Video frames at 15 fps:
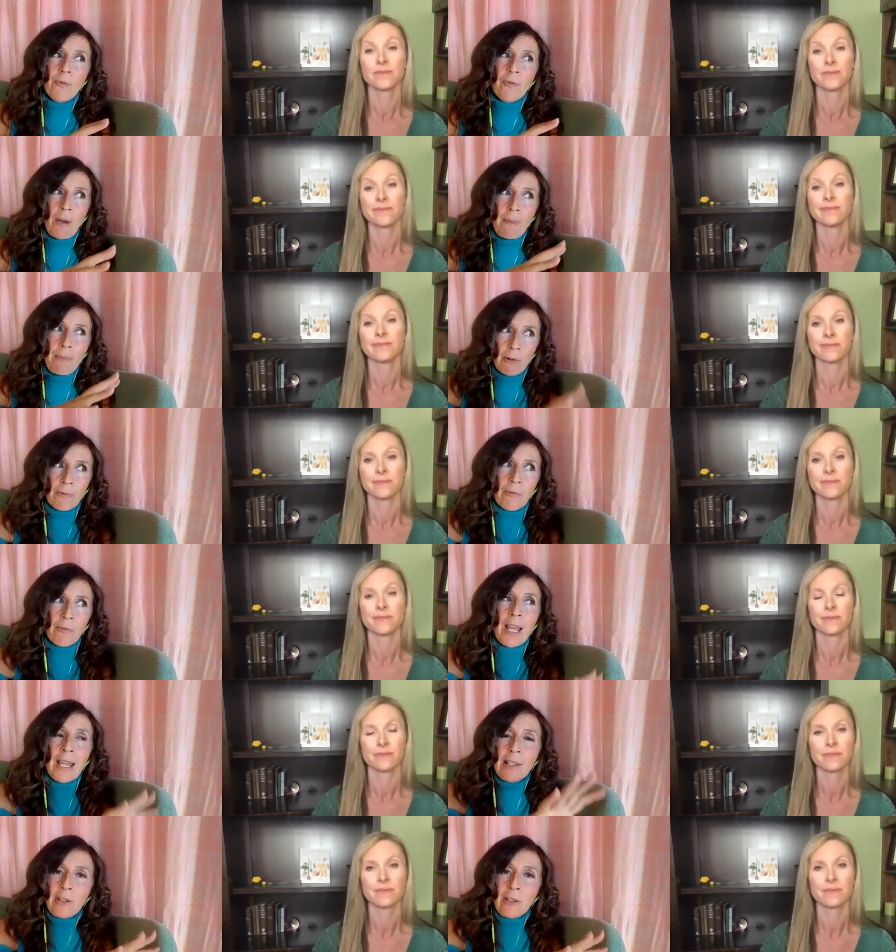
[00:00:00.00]
Speaker 1: from their
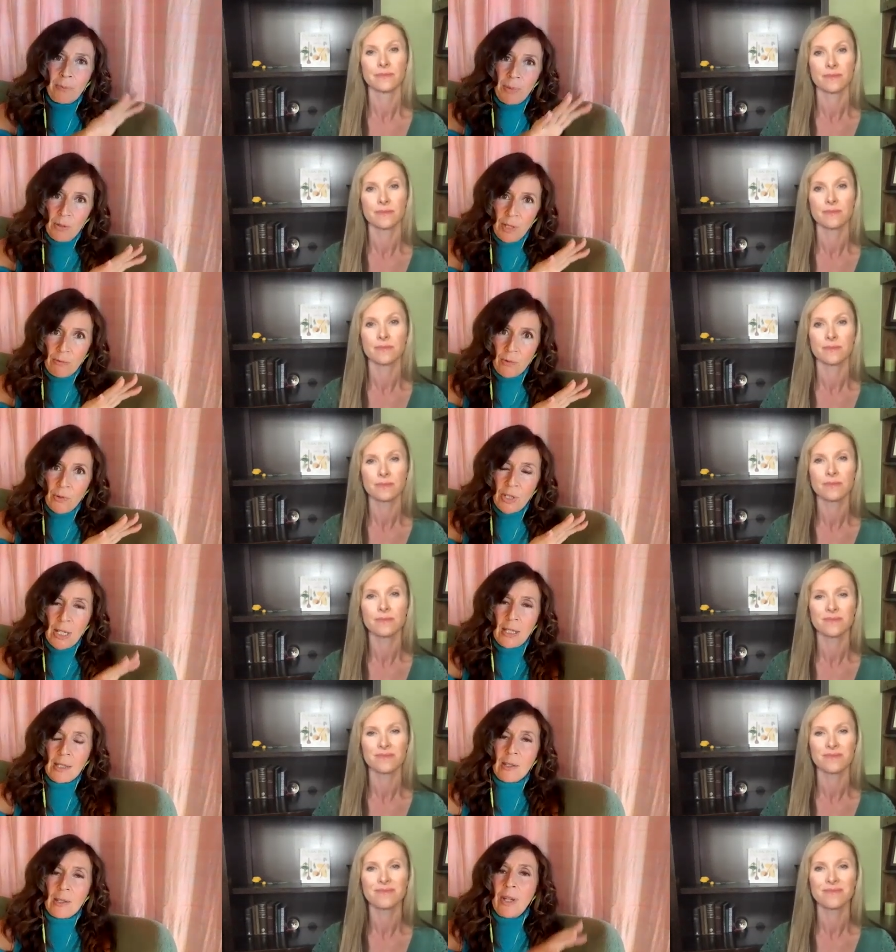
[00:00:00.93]
regular beauty
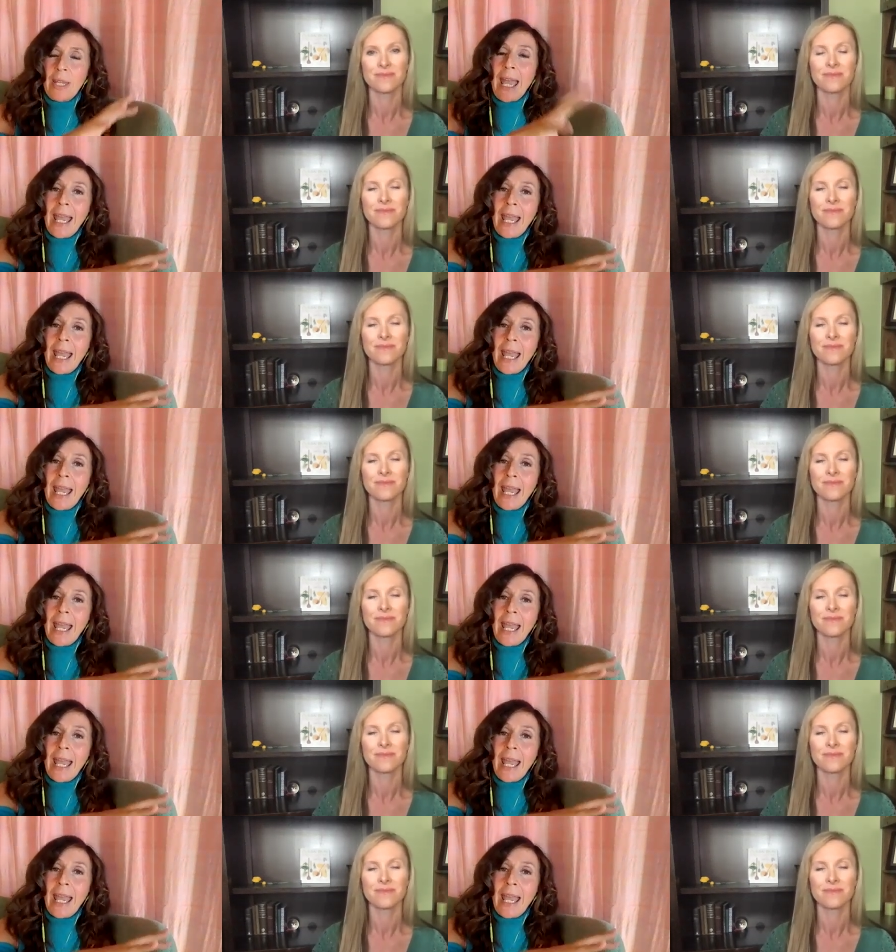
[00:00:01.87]
routines going